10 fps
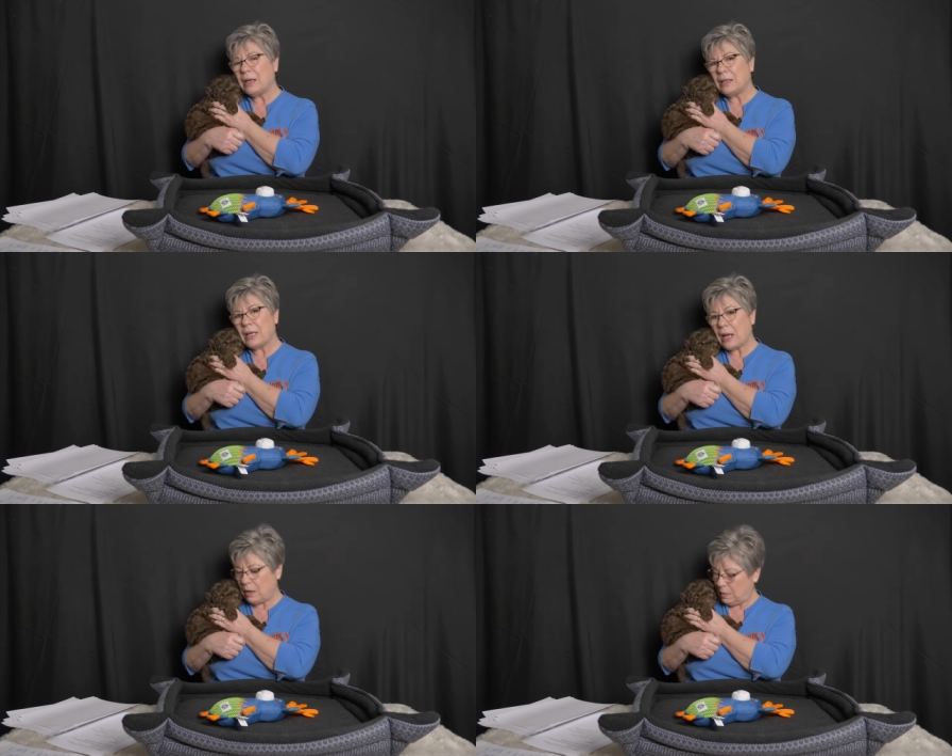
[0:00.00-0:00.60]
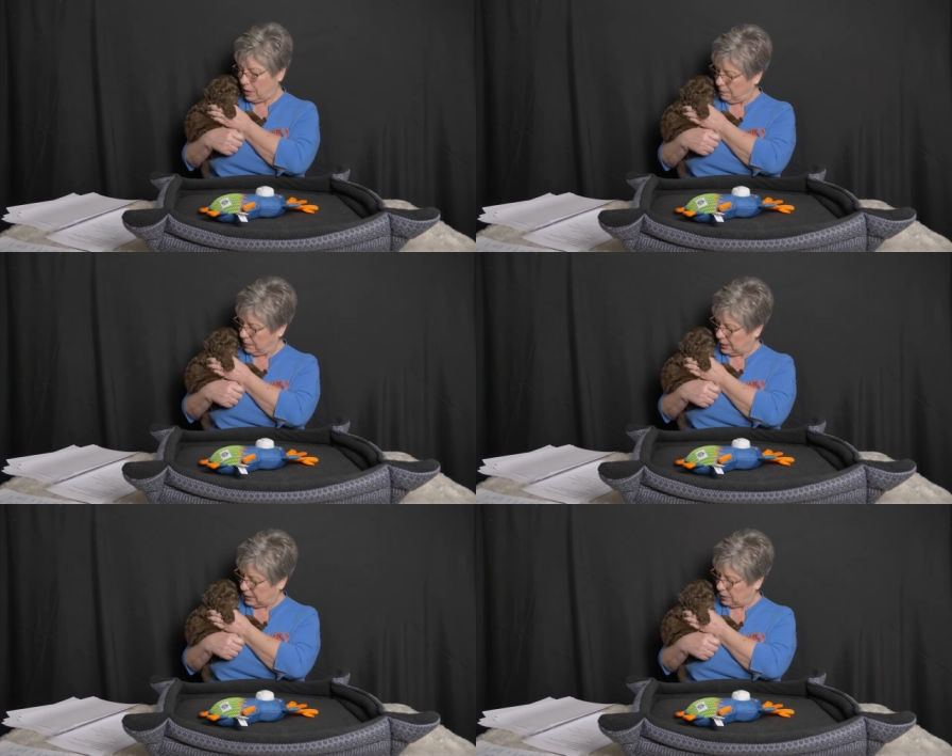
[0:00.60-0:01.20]
And now,
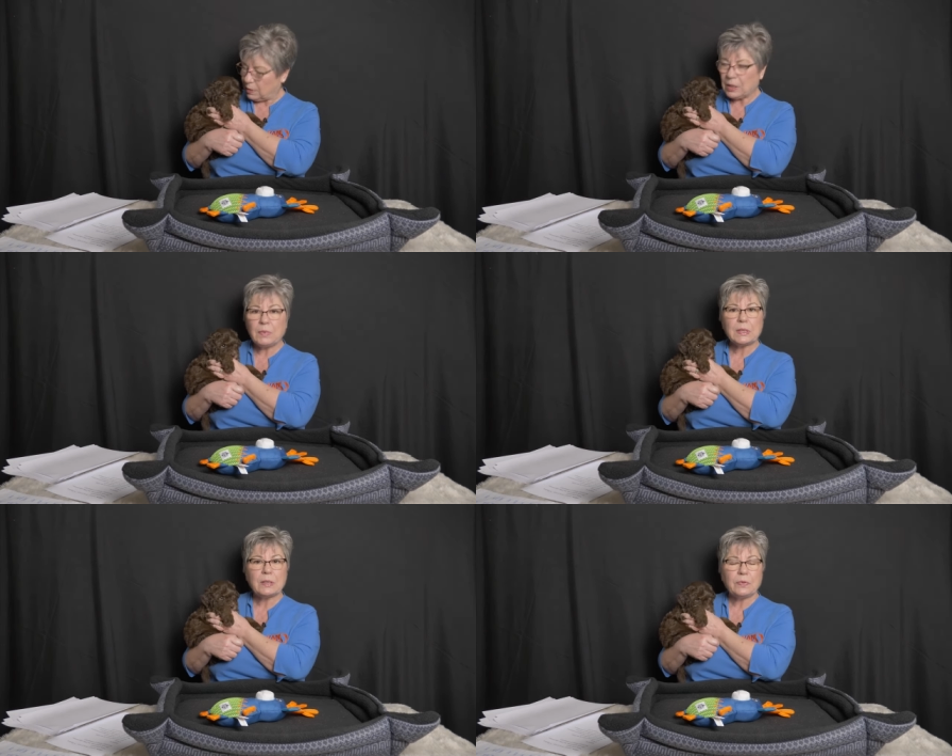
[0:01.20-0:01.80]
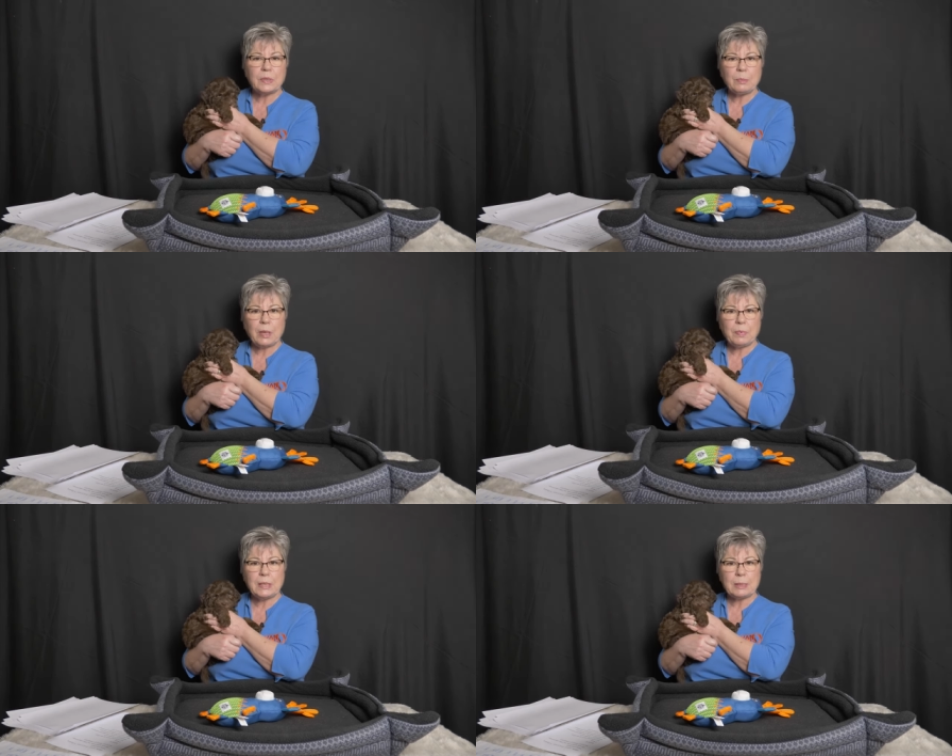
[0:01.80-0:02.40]
Mr. Green was the first
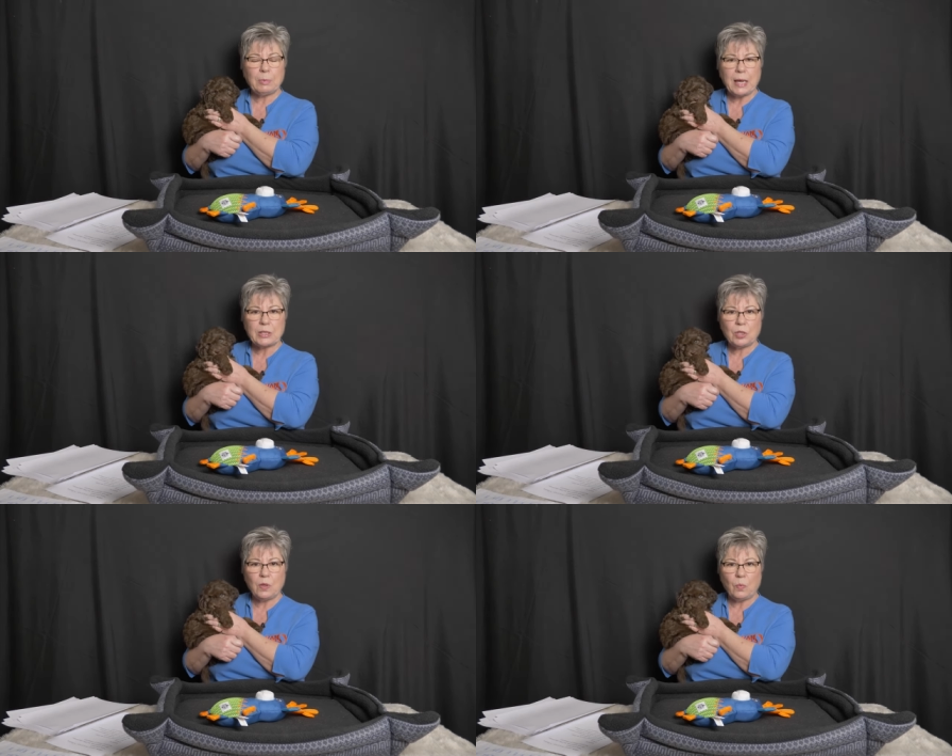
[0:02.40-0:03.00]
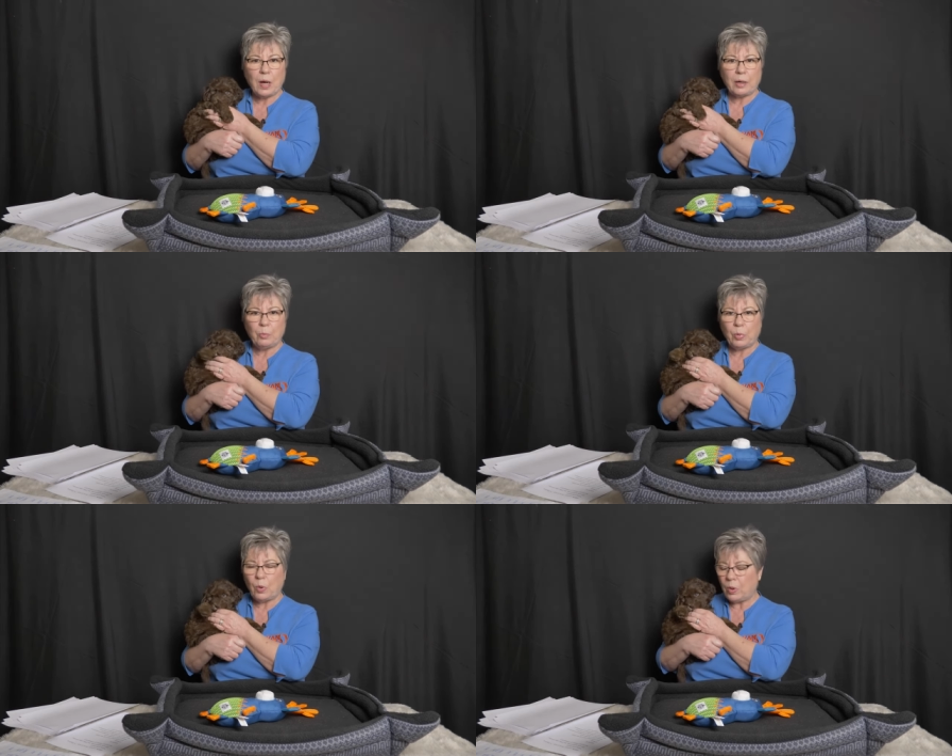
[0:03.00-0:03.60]
puppy to splash in the
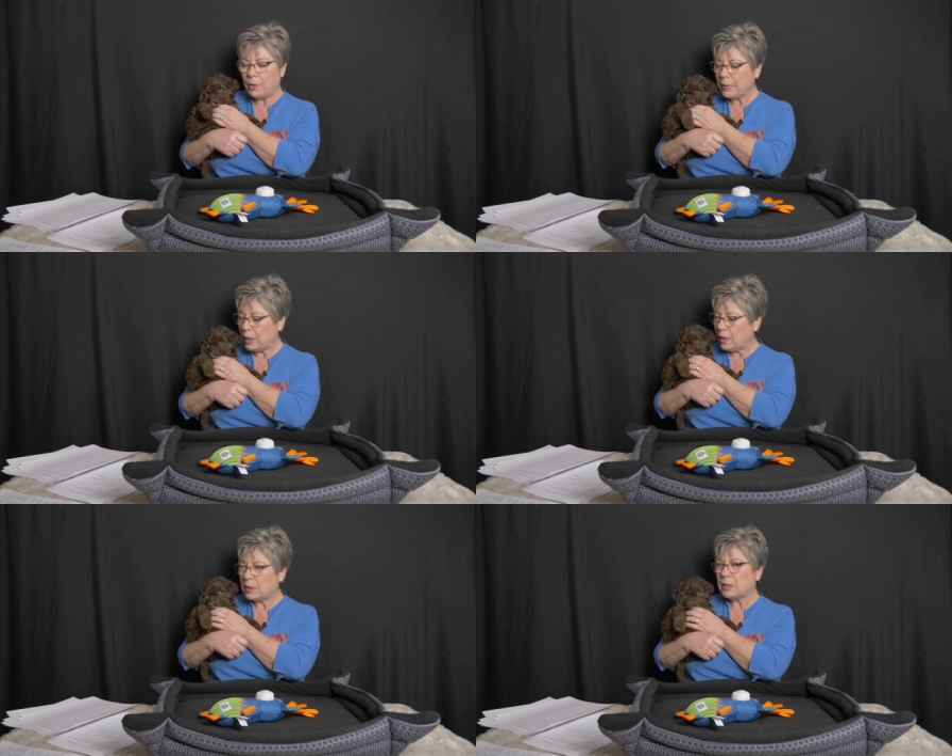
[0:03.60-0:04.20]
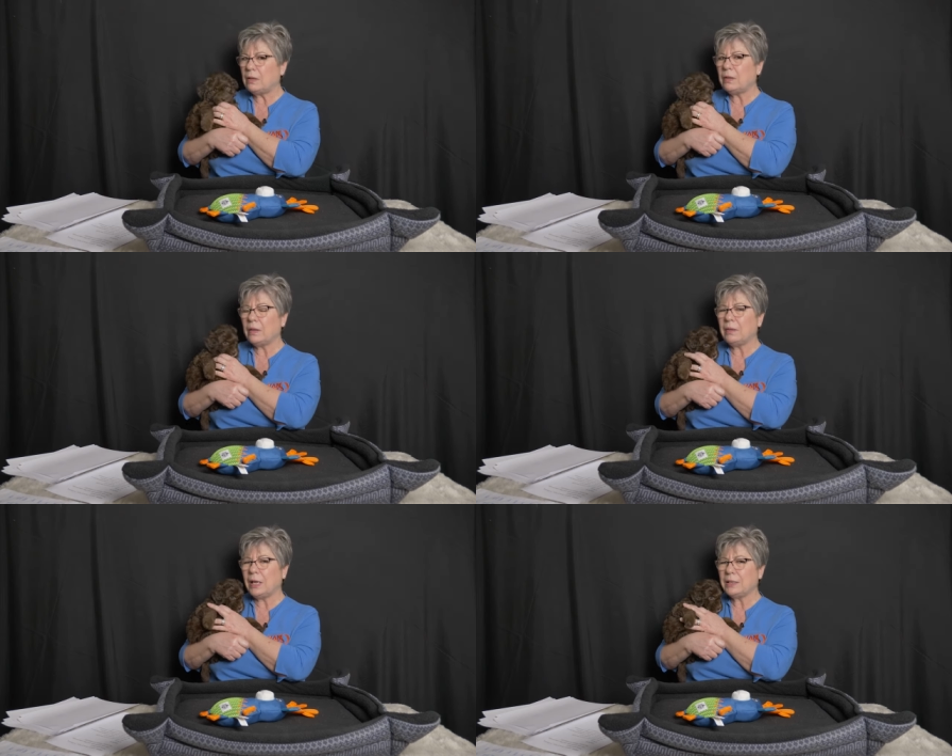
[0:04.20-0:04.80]
water bowl. So
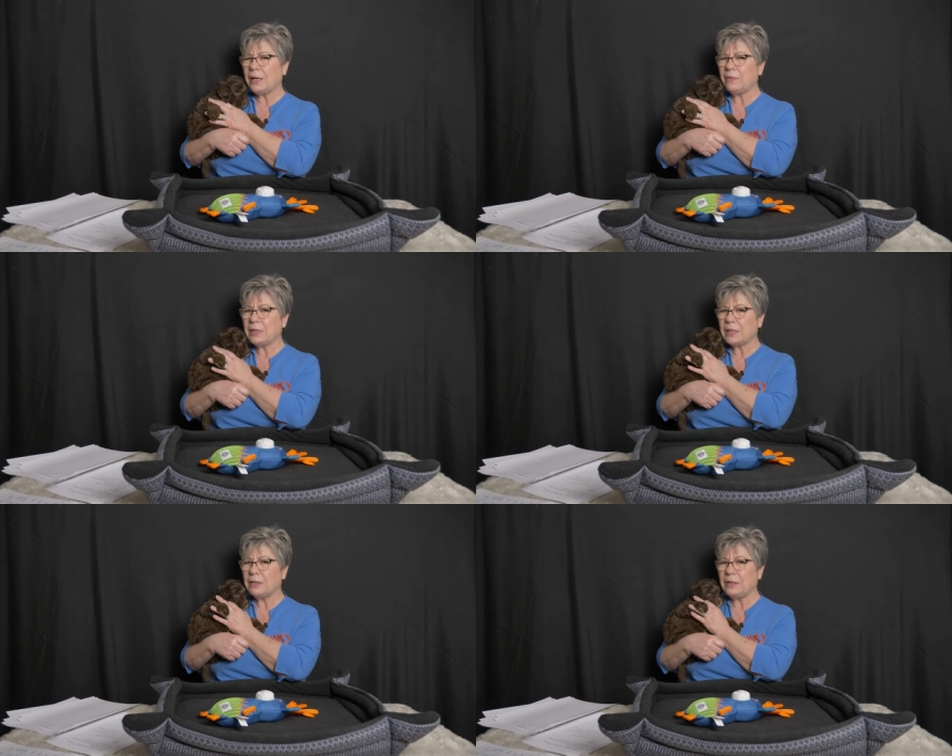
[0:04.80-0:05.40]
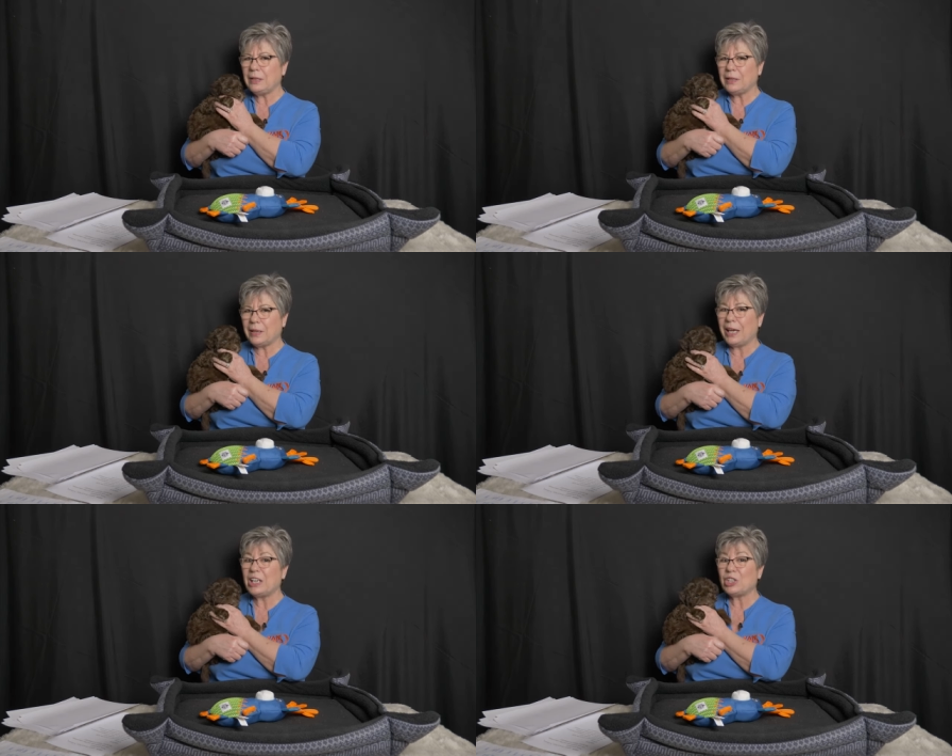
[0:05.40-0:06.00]
that's always a good
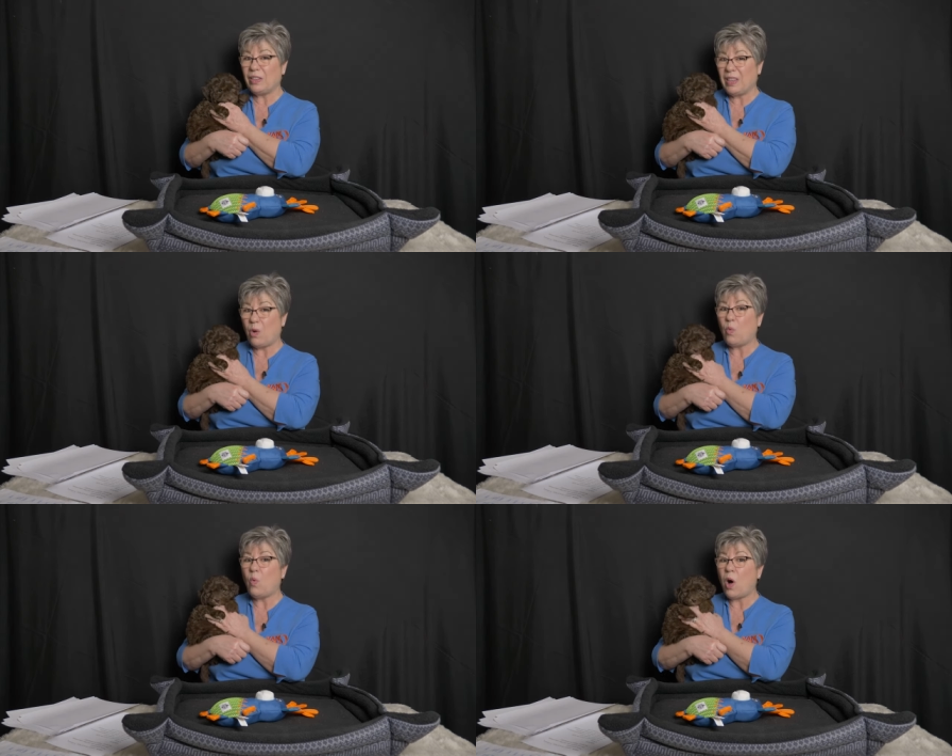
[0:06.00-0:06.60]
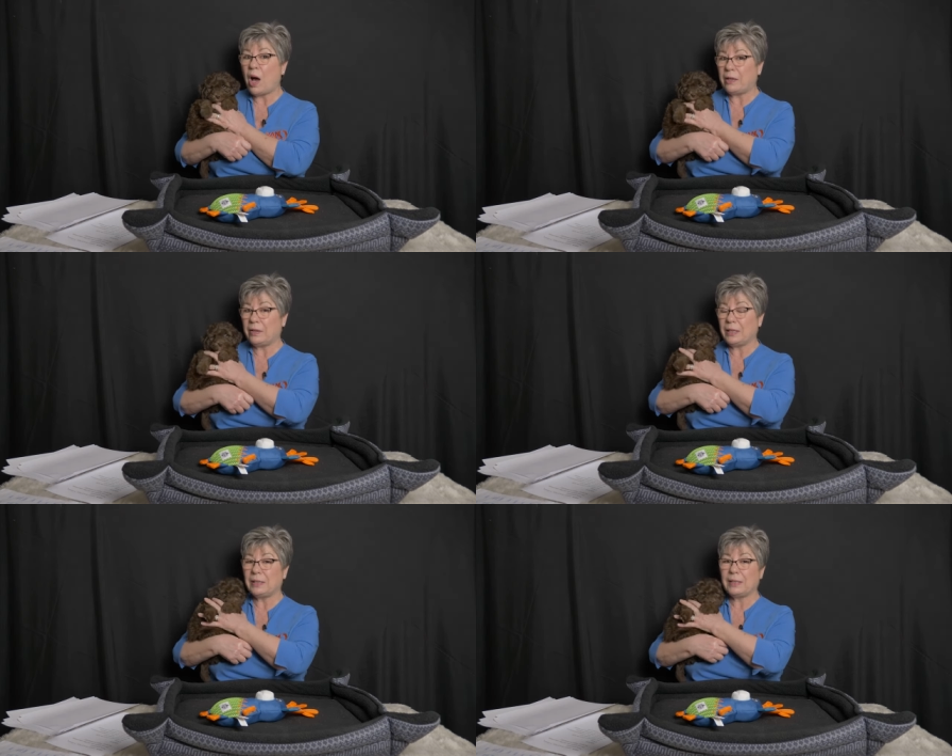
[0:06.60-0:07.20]
indication that
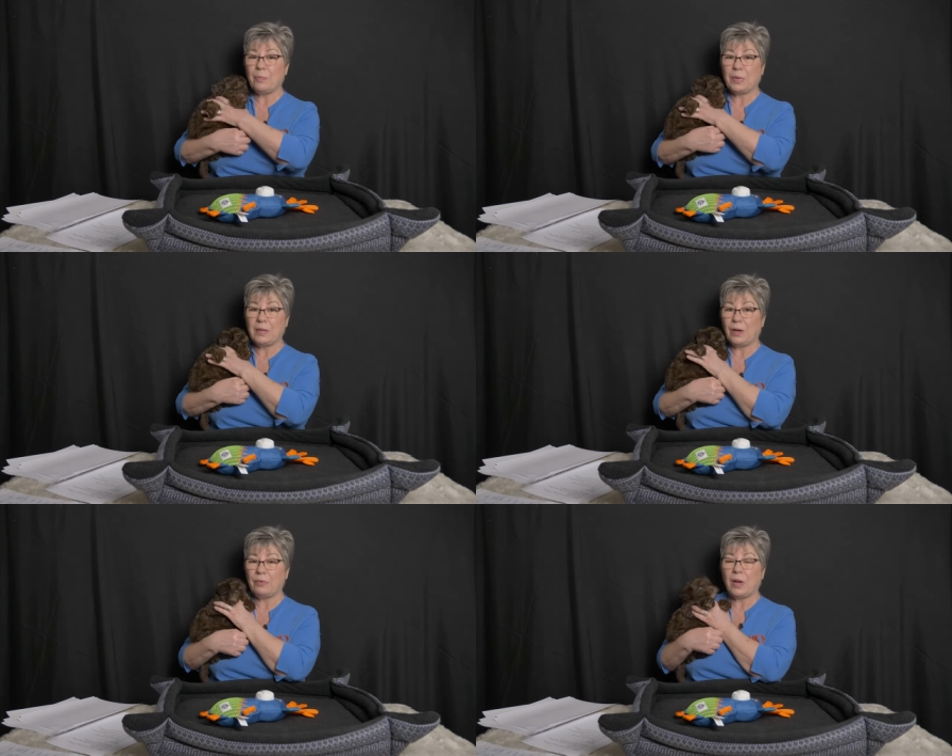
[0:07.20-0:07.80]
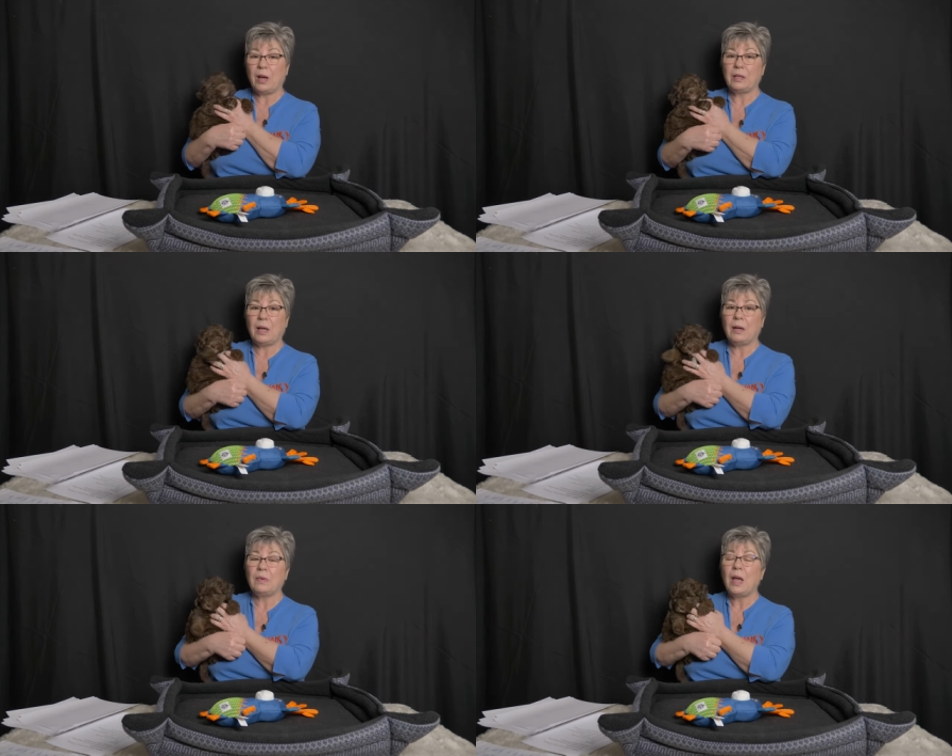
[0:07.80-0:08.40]
water is something they're fond
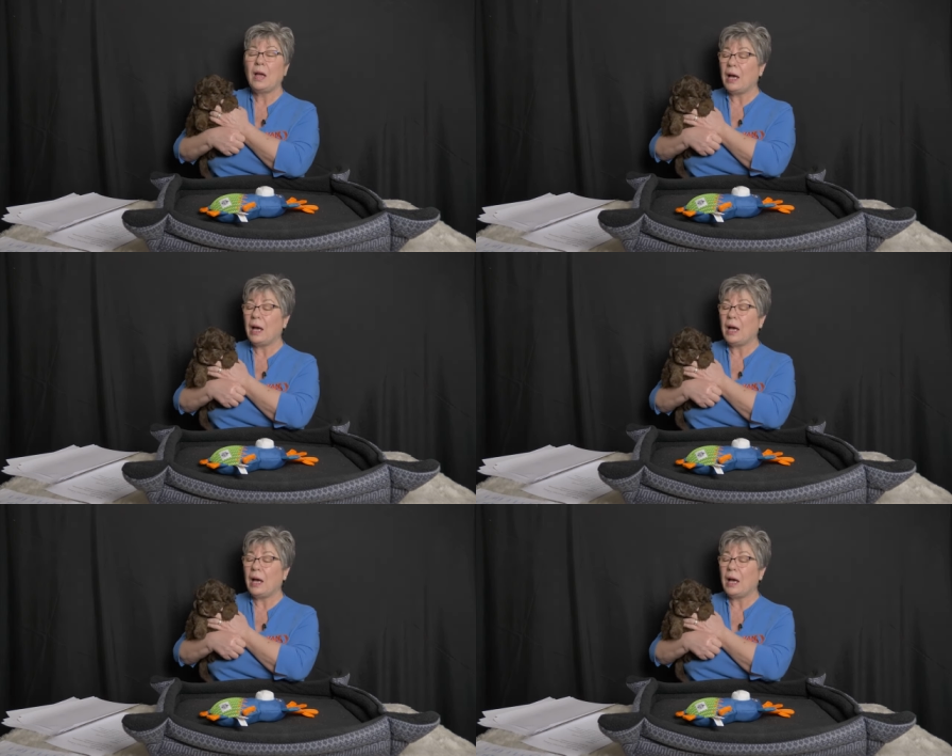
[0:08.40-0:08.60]
of.